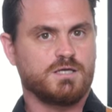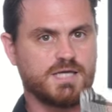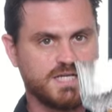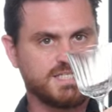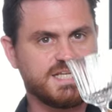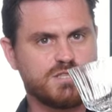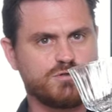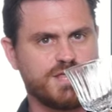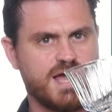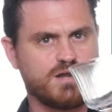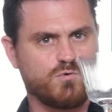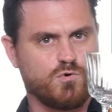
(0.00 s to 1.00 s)
It is either
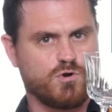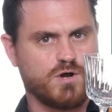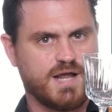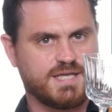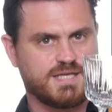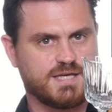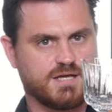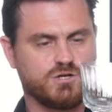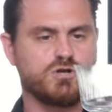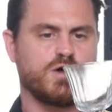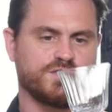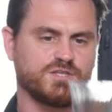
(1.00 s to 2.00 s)
that or IKEA.
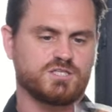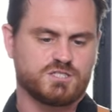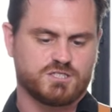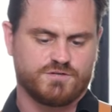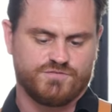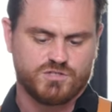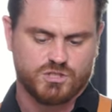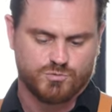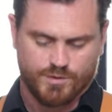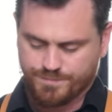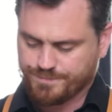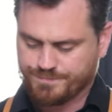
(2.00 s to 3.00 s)
No, I think this is a
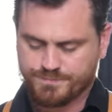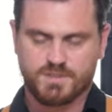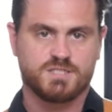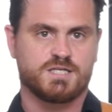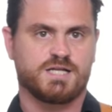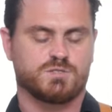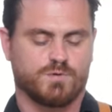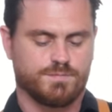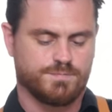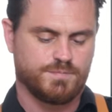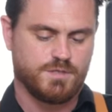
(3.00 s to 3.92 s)
vintage one. It's a nice one.